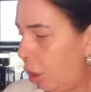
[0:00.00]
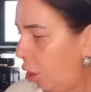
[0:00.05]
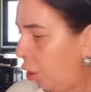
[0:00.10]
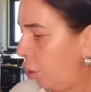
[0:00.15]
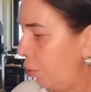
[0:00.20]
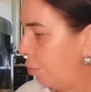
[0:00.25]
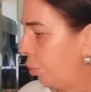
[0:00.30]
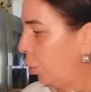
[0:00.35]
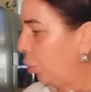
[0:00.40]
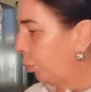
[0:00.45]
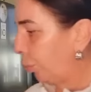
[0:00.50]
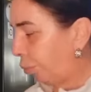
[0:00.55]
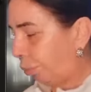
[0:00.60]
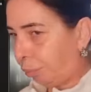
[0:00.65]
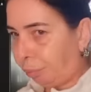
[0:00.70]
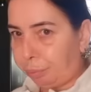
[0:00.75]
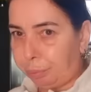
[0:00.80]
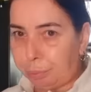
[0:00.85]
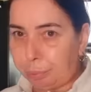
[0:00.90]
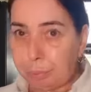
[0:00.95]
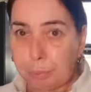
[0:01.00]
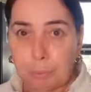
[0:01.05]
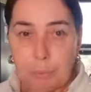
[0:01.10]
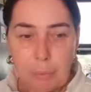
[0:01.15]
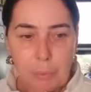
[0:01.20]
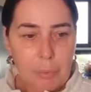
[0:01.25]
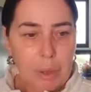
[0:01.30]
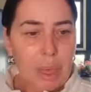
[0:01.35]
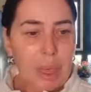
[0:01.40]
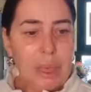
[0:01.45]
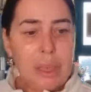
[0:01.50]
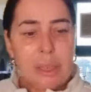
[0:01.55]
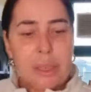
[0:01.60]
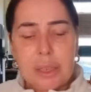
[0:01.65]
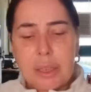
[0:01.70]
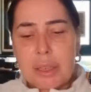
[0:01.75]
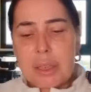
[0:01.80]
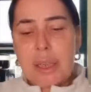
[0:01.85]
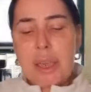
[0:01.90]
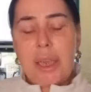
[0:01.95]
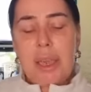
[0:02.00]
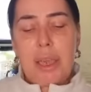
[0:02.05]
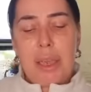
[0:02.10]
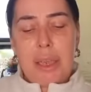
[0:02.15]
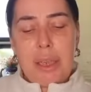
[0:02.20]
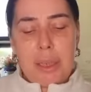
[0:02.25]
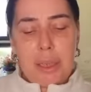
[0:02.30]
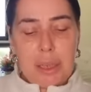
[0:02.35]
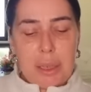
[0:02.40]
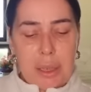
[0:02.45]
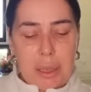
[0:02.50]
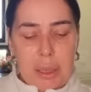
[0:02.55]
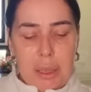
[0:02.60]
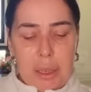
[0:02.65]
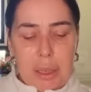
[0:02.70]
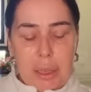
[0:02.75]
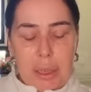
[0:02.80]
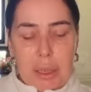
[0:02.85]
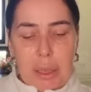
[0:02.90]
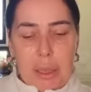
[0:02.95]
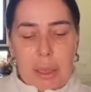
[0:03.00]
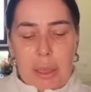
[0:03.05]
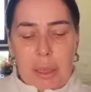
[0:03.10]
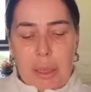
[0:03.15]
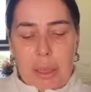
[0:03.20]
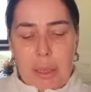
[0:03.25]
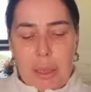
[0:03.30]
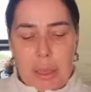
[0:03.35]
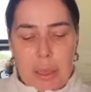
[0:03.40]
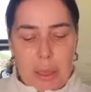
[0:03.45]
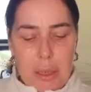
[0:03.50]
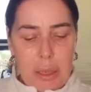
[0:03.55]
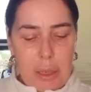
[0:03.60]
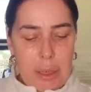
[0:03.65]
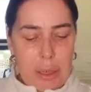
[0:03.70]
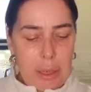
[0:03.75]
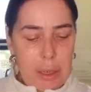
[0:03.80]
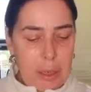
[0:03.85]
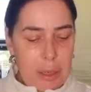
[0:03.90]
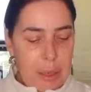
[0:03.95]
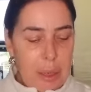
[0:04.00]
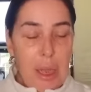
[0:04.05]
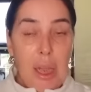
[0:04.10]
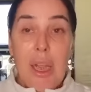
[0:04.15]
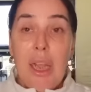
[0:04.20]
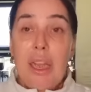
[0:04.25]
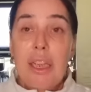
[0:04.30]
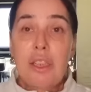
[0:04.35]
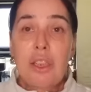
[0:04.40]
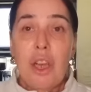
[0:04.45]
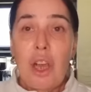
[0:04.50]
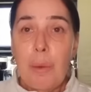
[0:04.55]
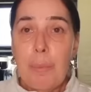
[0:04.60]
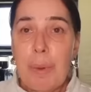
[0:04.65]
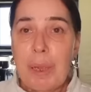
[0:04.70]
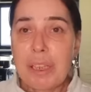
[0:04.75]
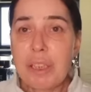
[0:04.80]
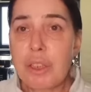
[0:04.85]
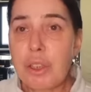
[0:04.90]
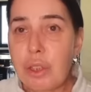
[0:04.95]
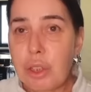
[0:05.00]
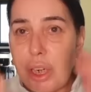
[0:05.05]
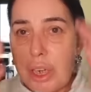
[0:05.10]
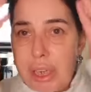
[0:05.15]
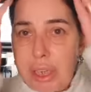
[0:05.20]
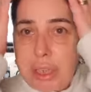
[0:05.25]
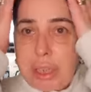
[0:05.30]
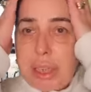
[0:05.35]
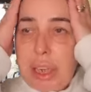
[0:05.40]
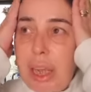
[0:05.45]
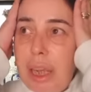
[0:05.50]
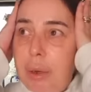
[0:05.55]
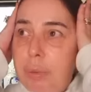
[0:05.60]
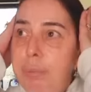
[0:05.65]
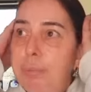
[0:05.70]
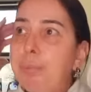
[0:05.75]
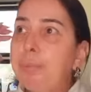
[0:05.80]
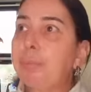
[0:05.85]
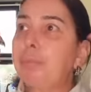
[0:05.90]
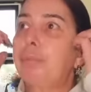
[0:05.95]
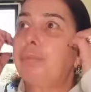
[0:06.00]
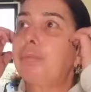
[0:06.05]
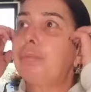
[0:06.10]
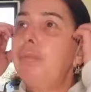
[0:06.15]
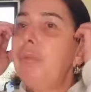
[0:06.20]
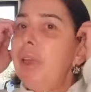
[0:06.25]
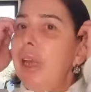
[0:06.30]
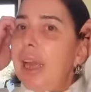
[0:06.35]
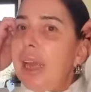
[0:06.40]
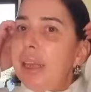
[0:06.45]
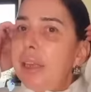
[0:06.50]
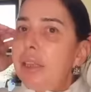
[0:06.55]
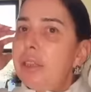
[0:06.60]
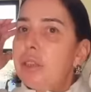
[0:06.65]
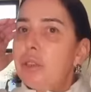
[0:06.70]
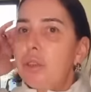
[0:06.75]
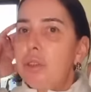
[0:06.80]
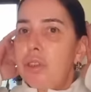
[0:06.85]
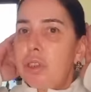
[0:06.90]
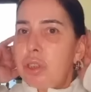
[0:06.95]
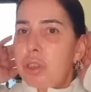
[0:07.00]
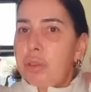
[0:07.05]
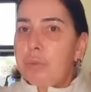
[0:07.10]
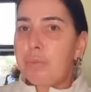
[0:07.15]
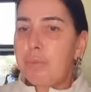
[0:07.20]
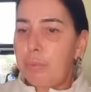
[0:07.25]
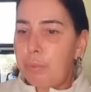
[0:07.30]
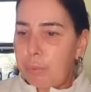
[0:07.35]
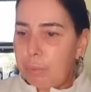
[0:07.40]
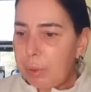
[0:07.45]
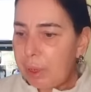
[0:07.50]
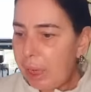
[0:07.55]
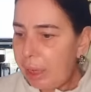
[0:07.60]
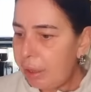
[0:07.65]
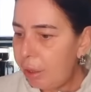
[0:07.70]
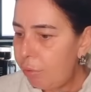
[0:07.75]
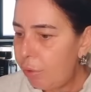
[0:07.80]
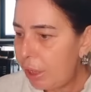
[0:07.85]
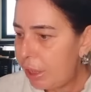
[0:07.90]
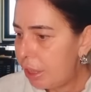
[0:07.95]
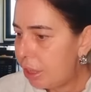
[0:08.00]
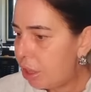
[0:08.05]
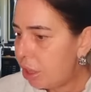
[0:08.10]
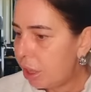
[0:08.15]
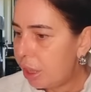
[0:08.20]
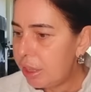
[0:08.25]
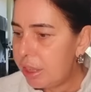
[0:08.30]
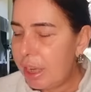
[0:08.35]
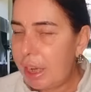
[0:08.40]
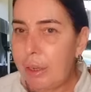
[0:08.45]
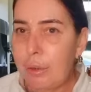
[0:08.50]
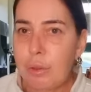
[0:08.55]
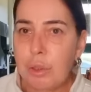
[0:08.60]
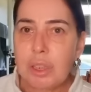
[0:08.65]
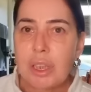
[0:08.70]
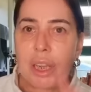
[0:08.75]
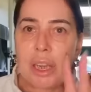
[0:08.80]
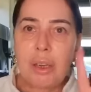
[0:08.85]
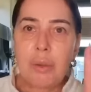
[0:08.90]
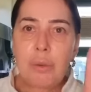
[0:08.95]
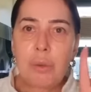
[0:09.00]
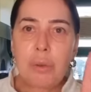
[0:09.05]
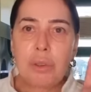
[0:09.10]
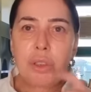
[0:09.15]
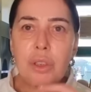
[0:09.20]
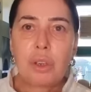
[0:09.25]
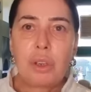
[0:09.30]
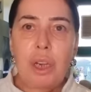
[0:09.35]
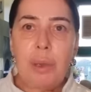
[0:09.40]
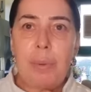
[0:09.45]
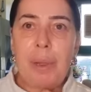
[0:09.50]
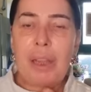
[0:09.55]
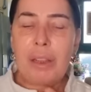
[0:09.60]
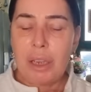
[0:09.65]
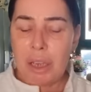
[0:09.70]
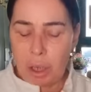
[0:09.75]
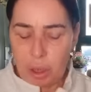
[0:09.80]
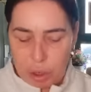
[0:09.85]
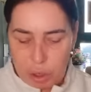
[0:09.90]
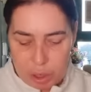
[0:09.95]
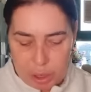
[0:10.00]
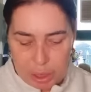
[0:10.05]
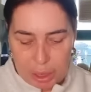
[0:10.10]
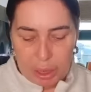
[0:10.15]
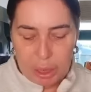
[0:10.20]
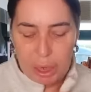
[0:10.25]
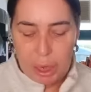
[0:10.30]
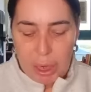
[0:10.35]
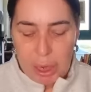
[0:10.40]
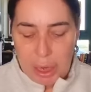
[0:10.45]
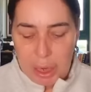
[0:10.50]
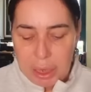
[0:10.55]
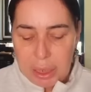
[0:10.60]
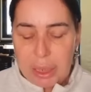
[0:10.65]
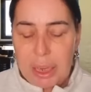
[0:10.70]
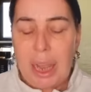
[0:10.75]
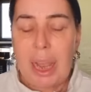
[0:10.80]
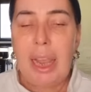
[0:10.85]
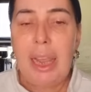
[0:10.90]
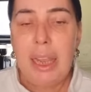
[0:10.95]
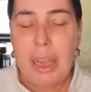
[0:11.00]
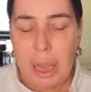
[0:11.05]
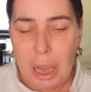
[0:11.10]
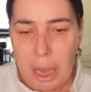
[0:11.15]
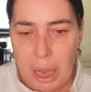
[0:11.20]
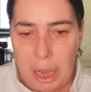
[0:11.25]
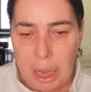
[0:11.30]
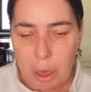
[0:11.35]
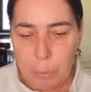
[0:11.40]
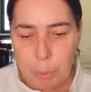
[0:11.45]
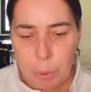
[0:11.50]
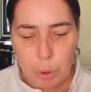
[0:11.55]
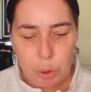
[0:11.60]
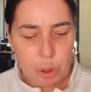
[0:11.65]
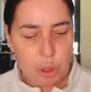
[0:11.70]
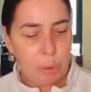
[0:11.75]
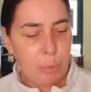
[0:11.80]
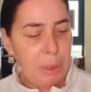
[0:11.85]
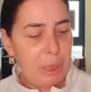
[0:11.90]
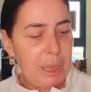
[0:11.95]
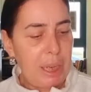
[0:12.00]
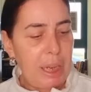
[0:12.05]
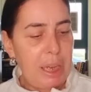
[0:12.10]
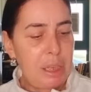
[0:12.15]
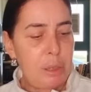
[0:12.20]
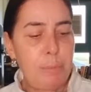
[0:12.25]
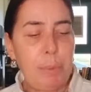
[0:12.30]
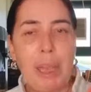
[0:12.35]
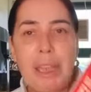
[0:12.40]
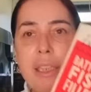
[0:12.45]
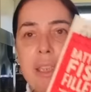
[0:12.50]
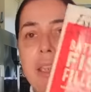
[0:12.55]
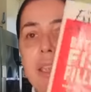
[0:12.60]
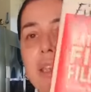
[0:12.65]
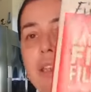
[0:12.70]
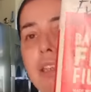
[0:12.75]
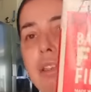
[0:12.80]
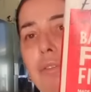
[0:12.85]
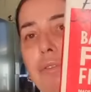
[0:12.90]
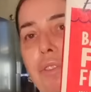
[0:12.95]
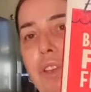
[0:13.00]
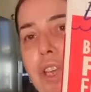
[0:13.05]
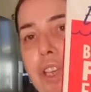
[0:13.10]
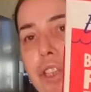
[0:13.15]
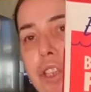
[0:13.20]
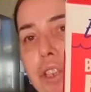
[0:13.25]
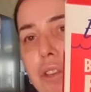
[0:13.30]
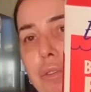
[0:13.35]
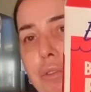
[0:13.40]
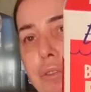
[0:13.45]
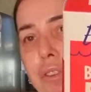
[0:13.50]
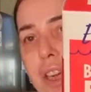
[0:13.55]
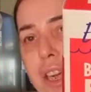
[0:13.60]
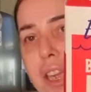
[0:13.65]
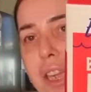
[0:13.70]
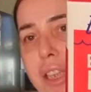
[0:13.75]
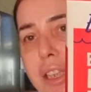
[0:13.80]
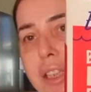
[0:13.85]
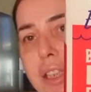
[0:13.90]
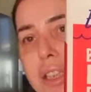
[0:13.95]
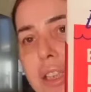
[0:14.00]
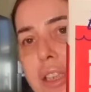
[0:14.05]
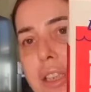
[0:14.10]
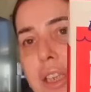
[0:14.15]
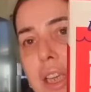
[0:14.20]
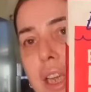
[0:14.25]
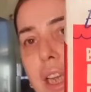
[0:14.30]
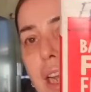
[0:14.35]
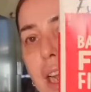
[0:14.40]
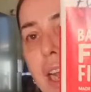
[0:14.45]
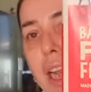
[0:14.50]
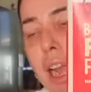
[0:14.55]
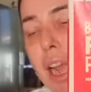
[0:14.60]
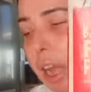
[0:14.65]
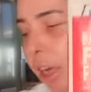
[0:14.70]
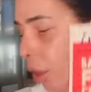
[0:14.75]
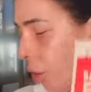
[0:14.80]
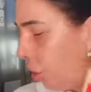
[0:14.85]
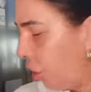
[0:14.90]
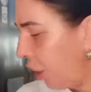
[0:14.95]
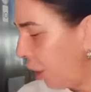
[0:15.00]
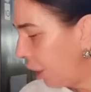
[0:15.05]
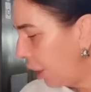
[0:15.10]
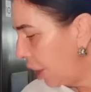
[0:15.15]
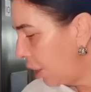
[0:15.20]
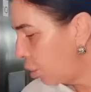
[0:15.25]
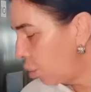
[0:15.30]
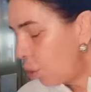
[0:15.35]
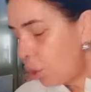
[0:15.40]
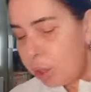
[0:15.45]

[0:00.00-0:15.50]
light, but it's 3:30, so yeah, the sun's getting ready to go down, so sorry about the lighting. Yeah, I bought some of these battered fish fillets, and I think these were